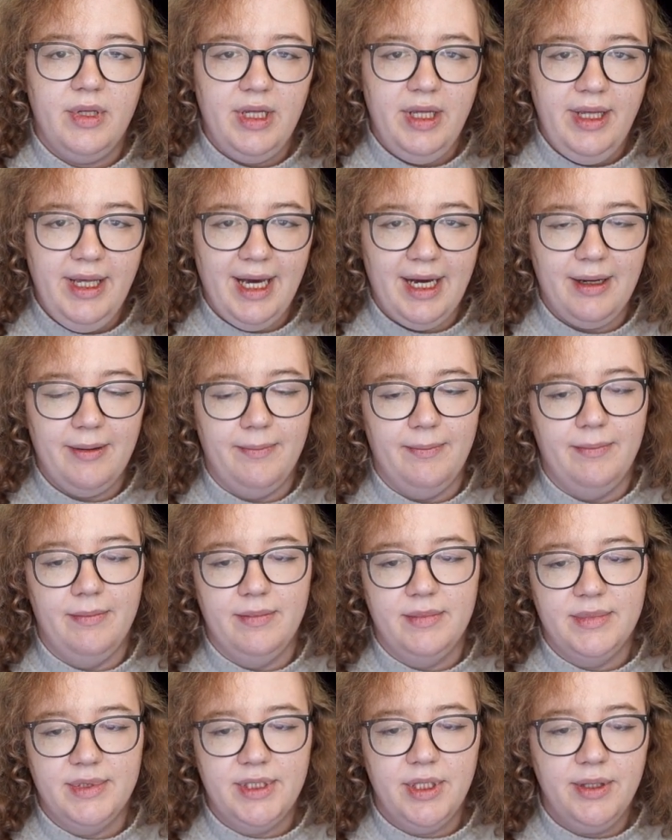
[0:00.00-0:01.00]
Yeah,
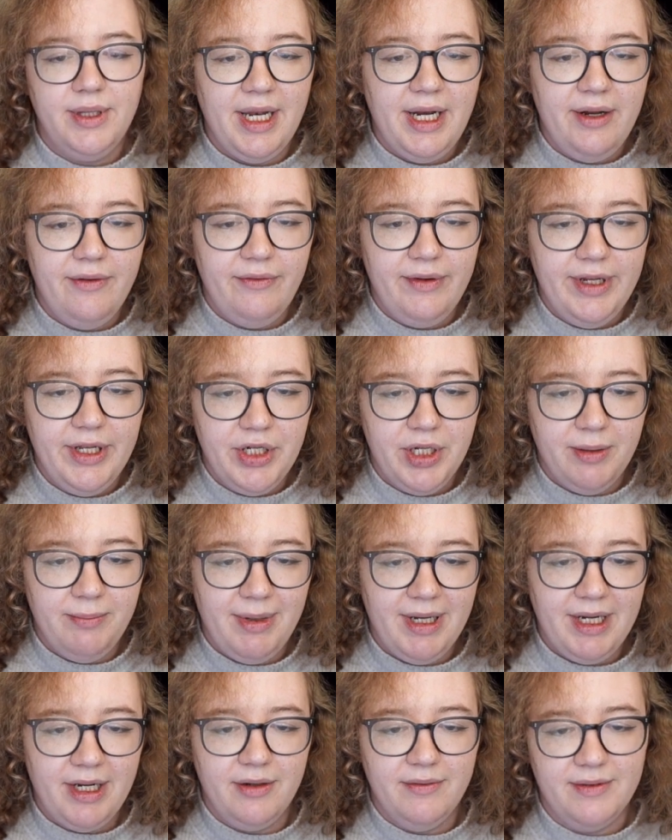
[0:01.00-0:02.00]
so then if we jump
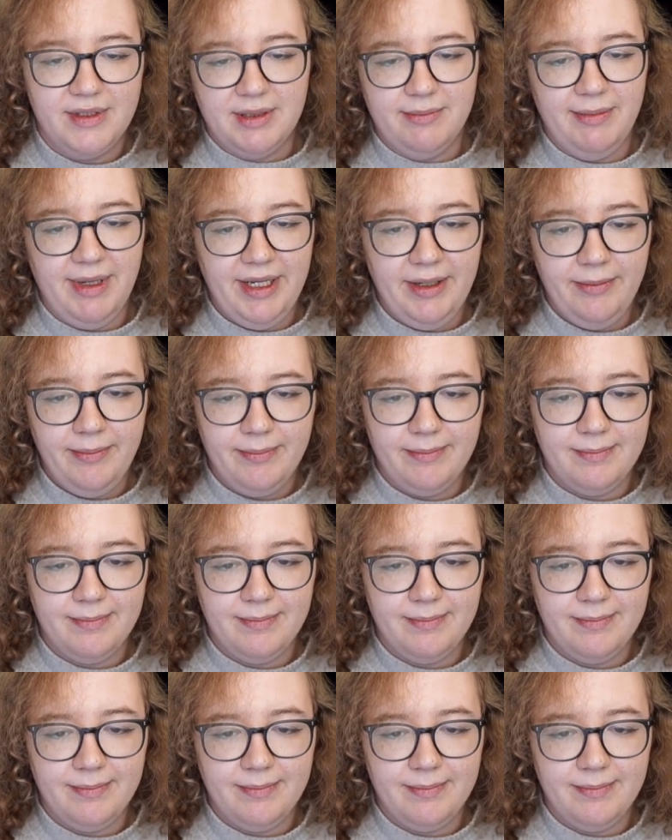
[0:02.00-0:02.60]
back over to main,